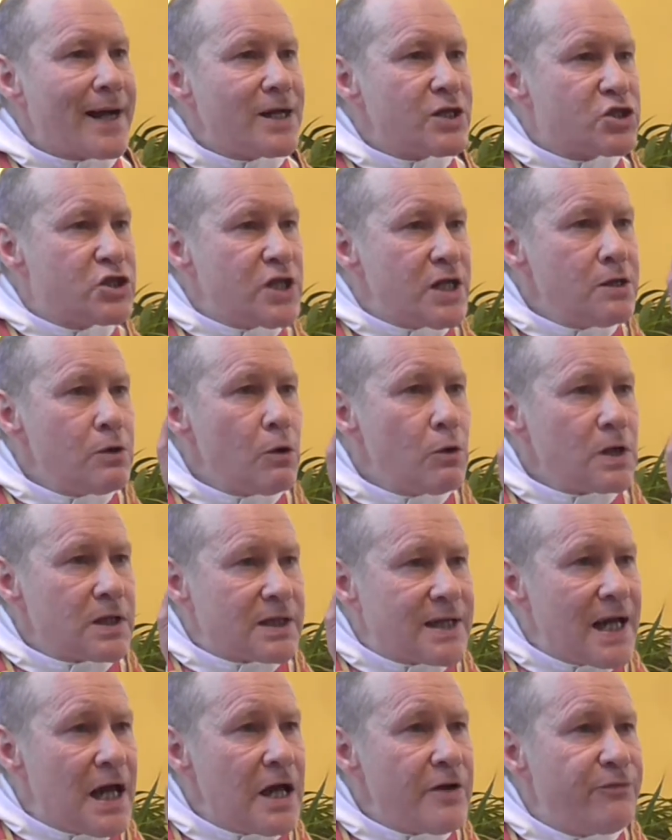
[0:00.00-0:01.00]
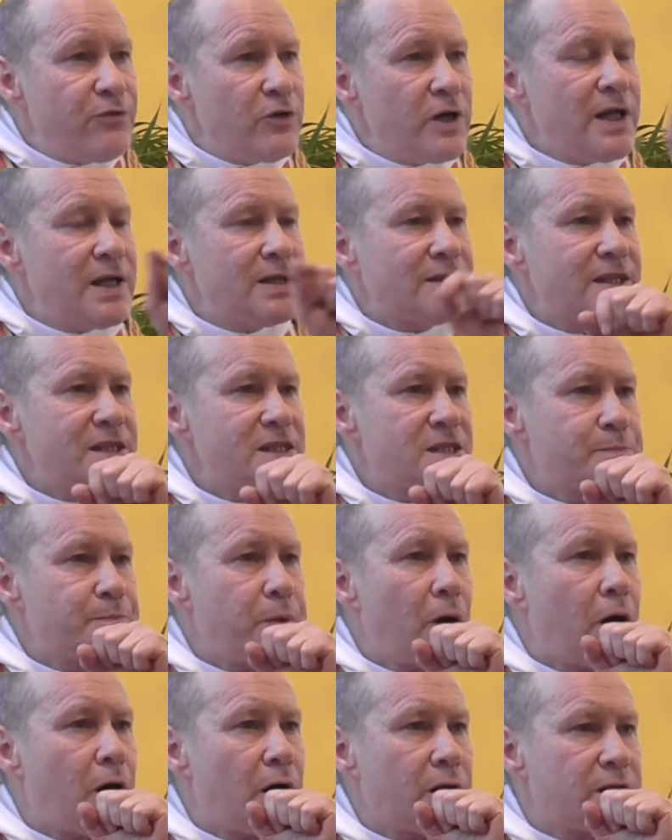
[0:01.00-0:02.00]
And she looked carefully at this
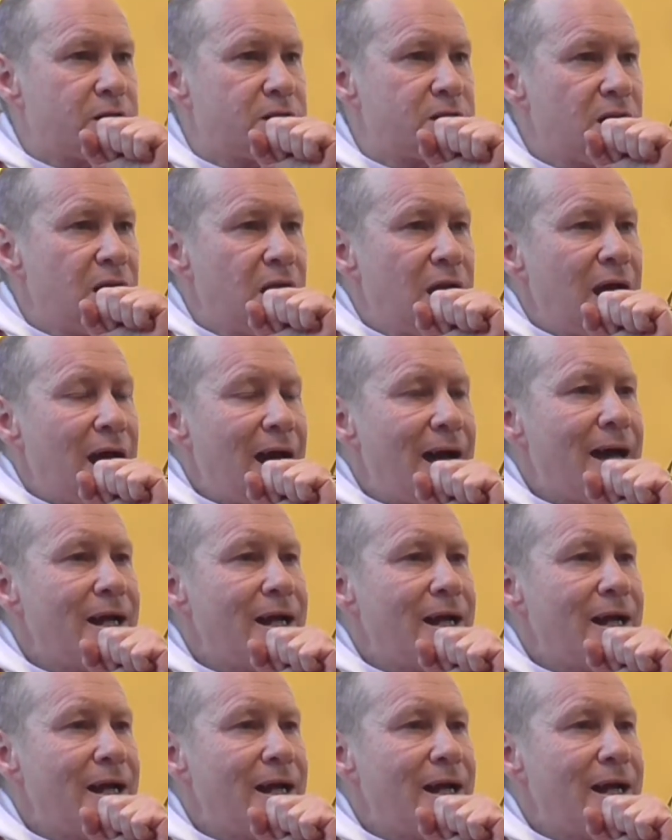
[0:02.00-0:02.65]
pot,